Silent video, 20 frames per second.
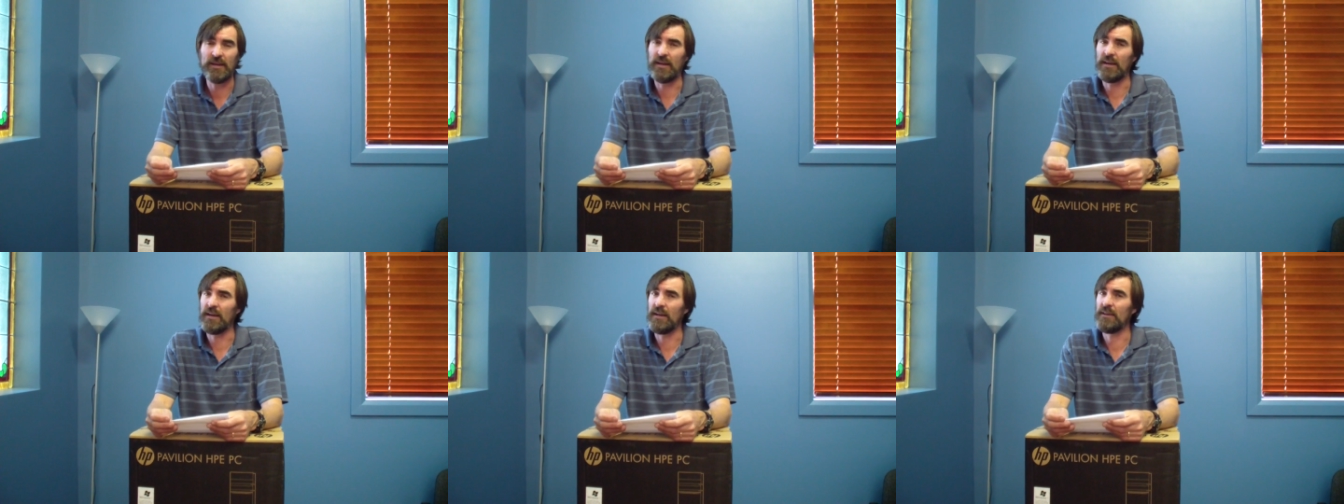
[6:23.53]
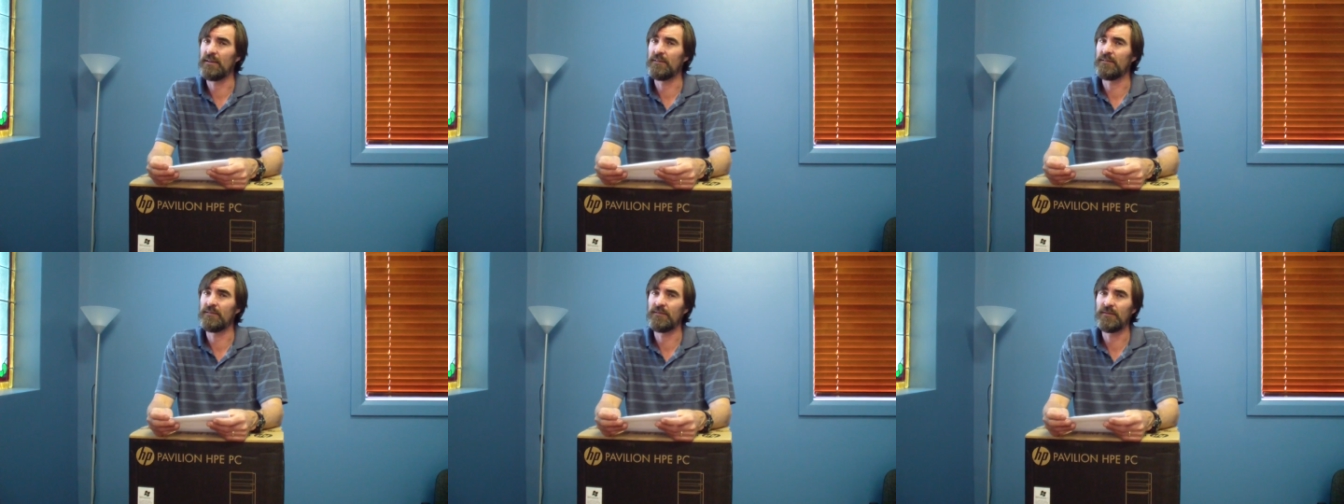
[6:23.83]

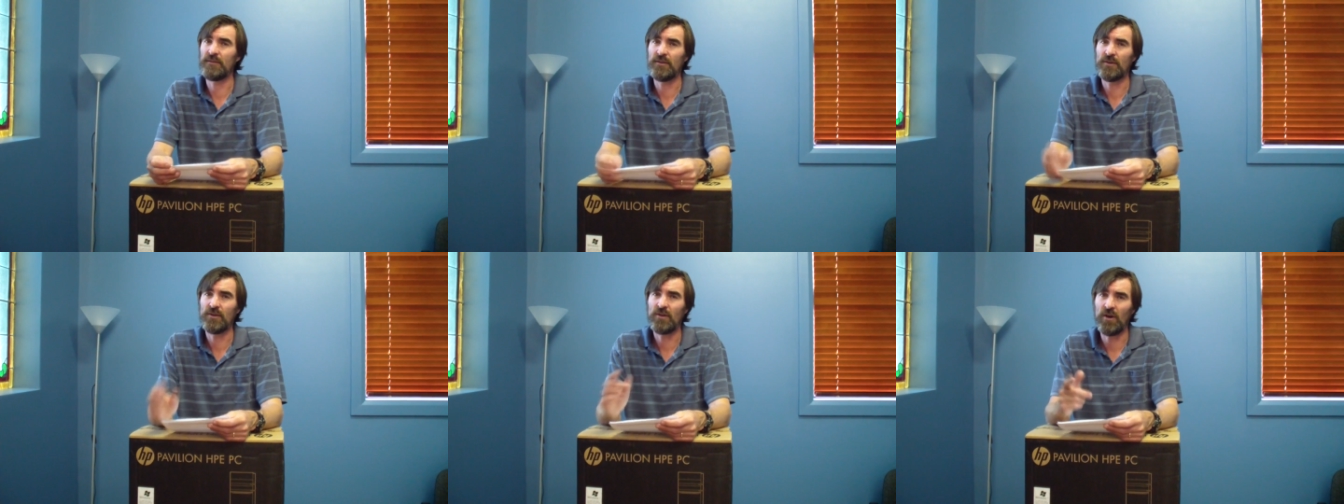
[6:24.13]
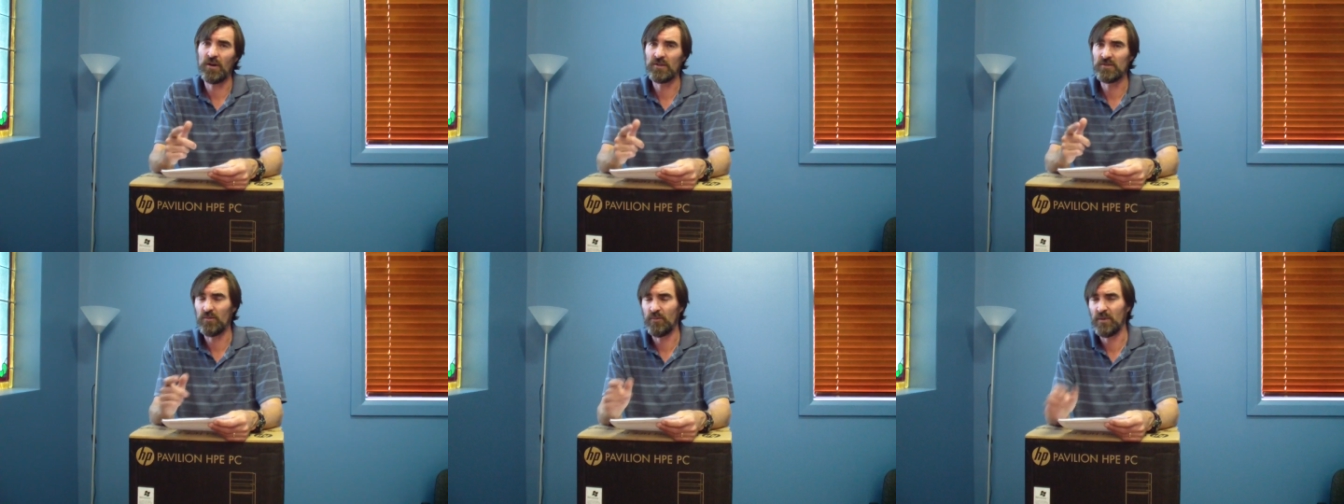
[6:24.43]
and you
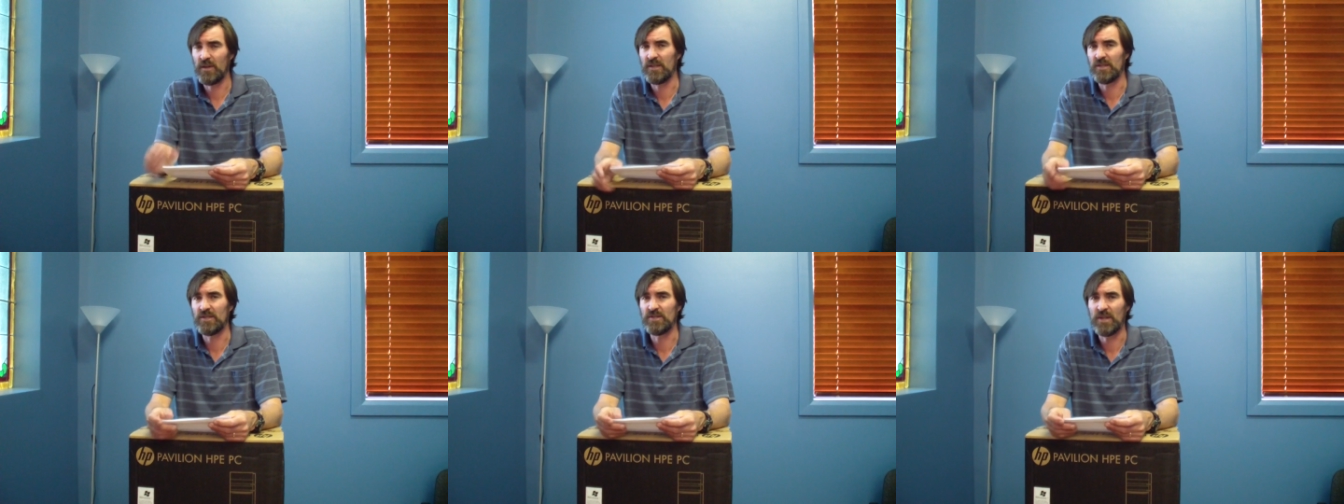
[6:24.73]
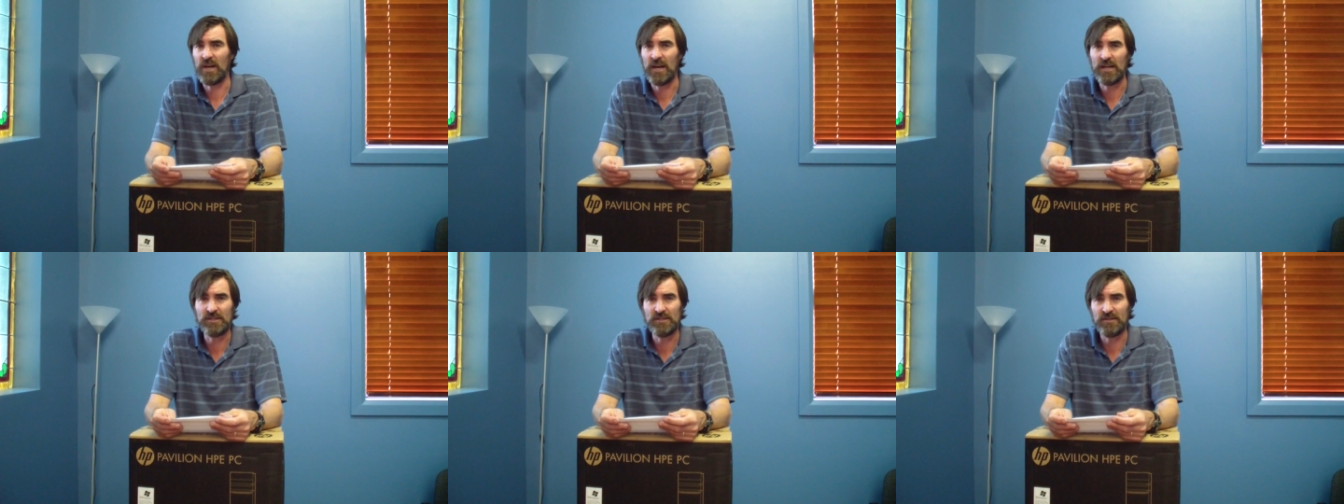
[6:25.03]
guys will be the
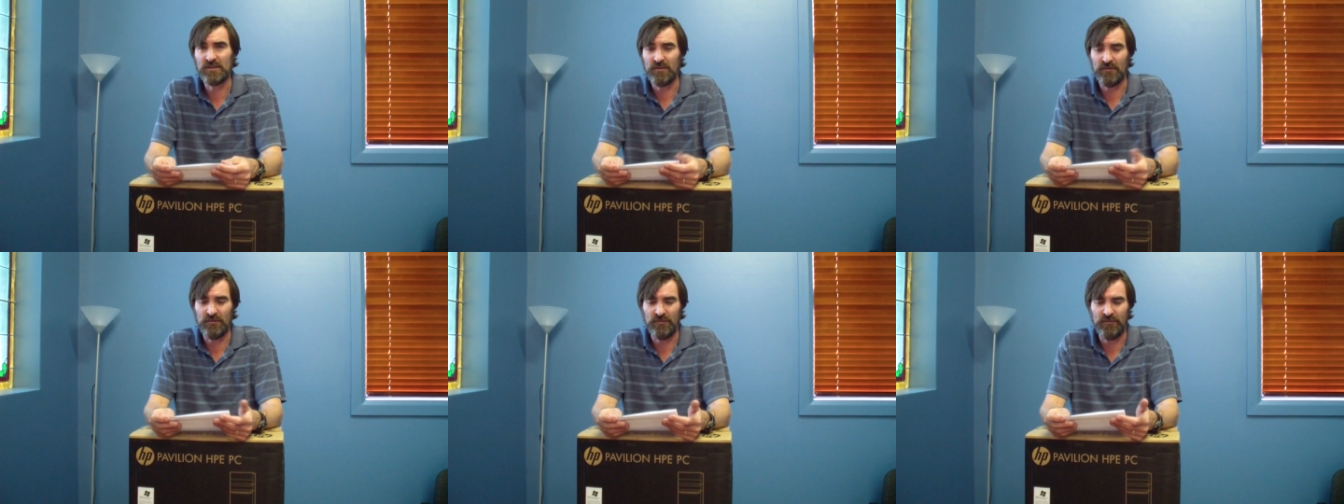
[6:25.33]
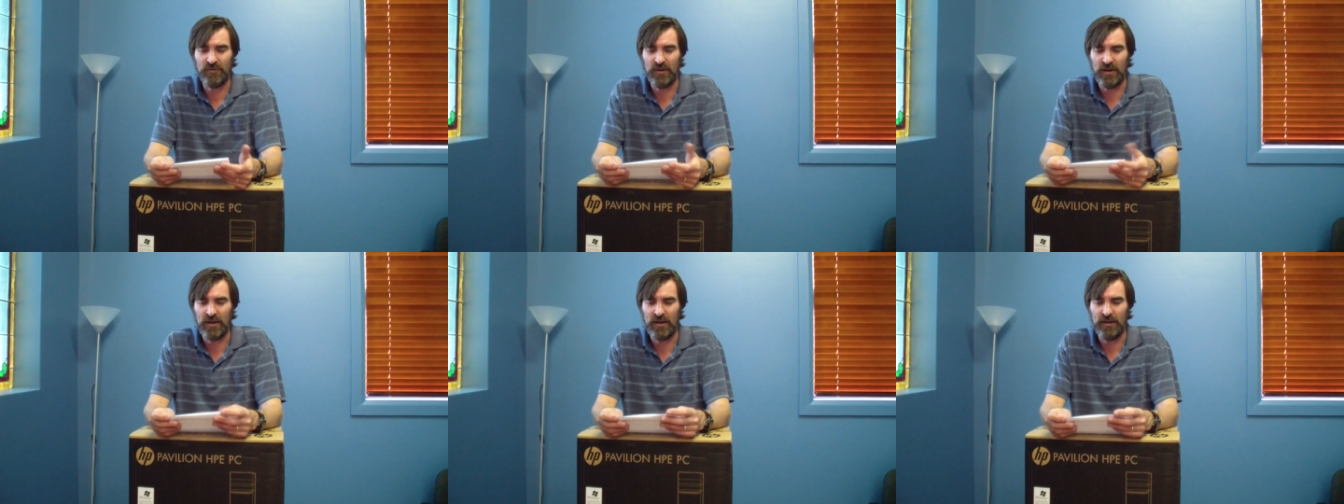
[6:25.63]
judge
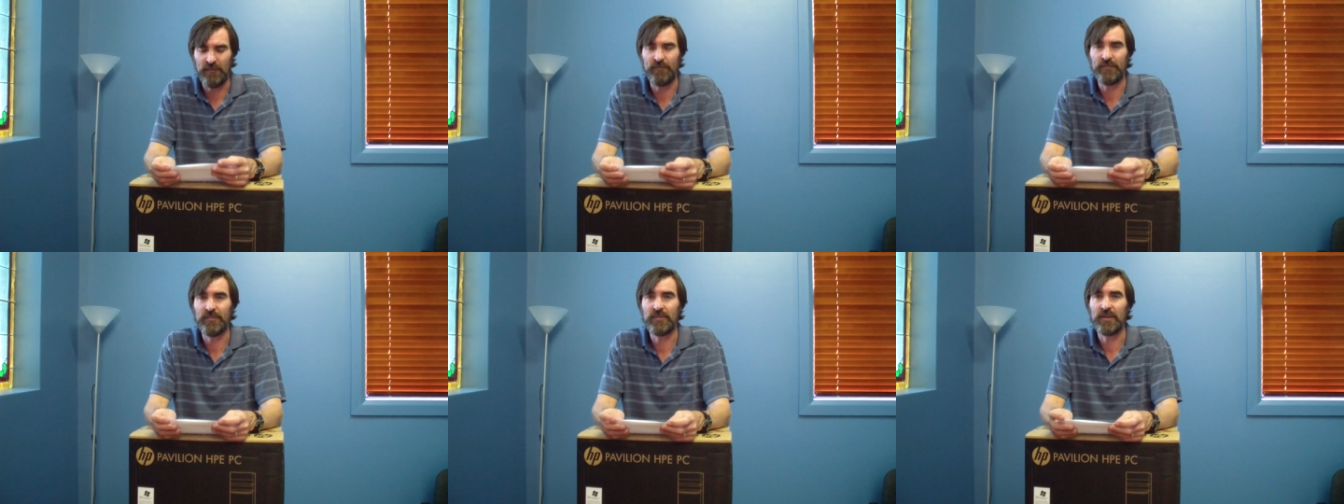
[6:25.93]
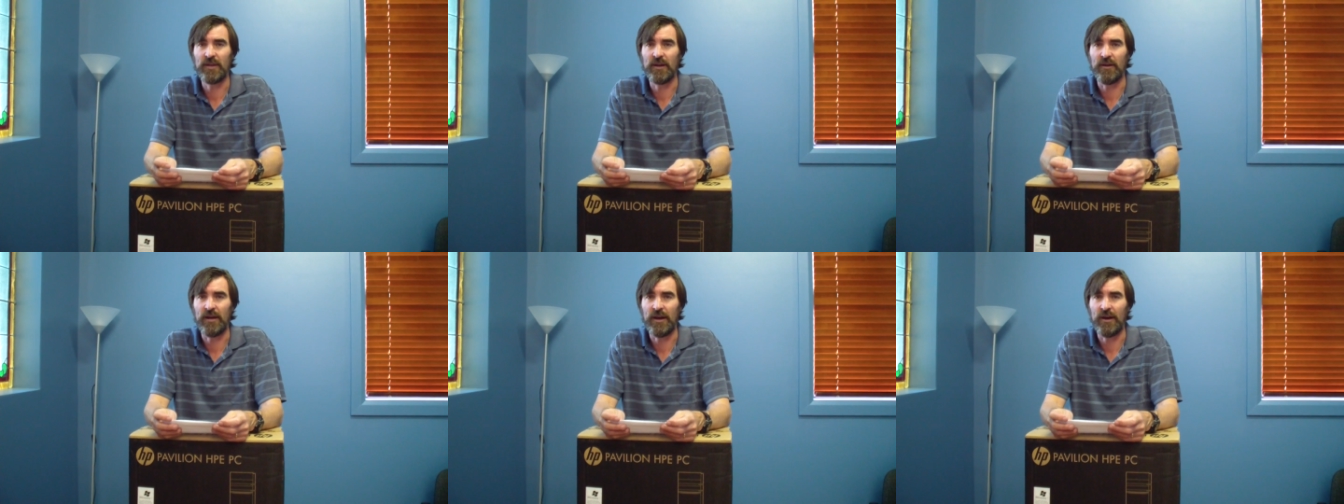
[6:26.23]
of
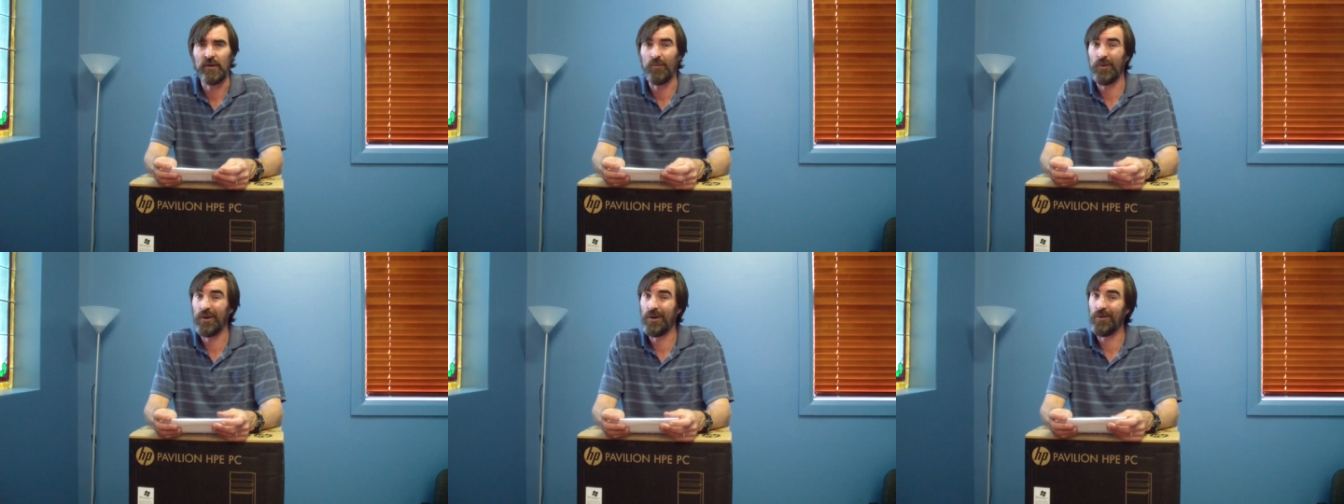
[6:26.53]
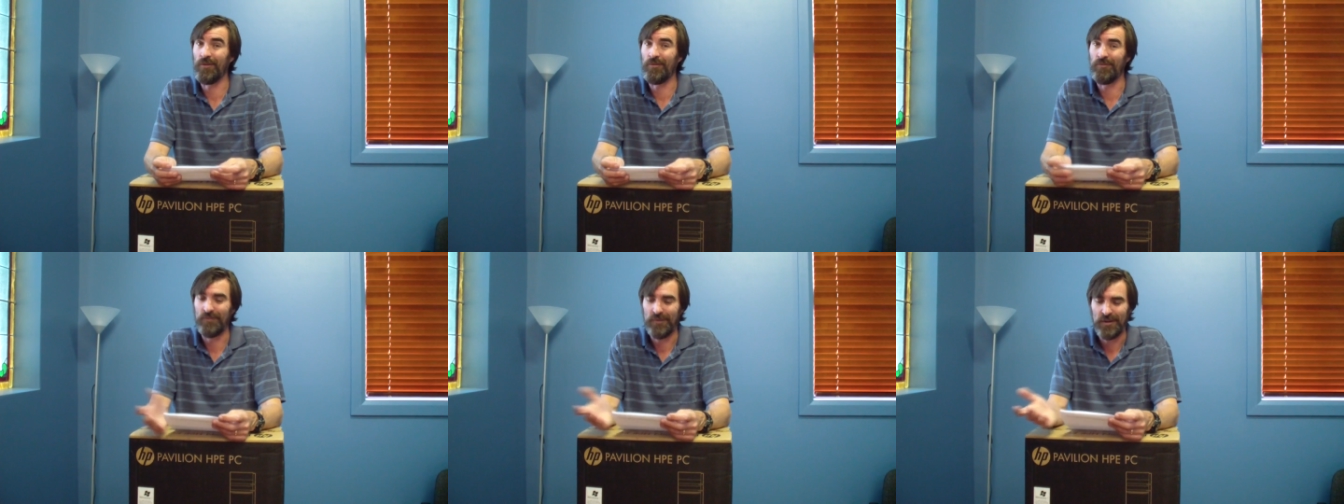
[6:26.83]
you know, how
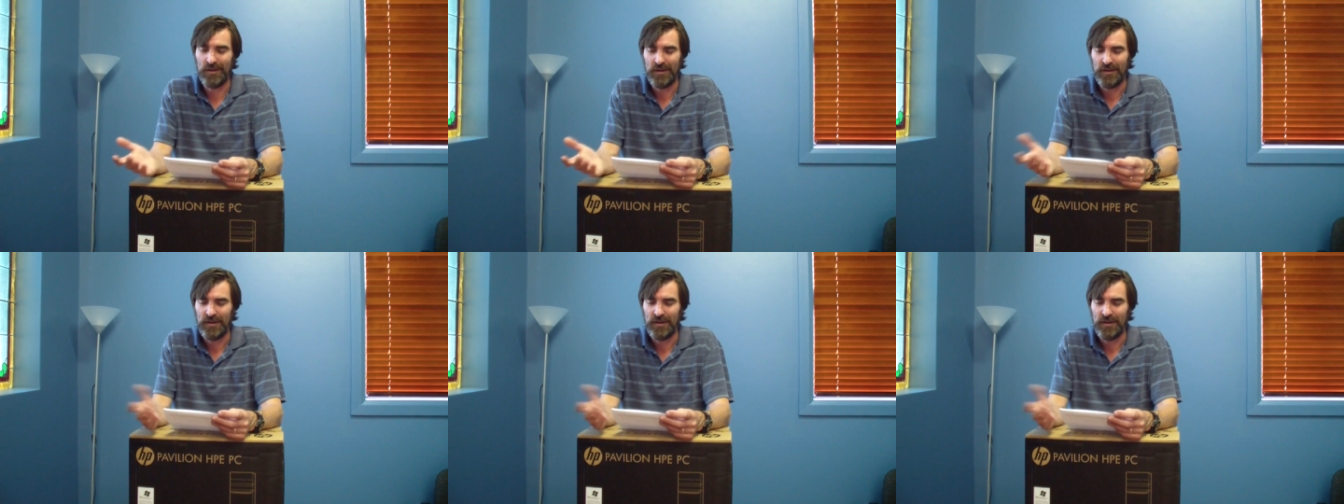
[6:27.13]
well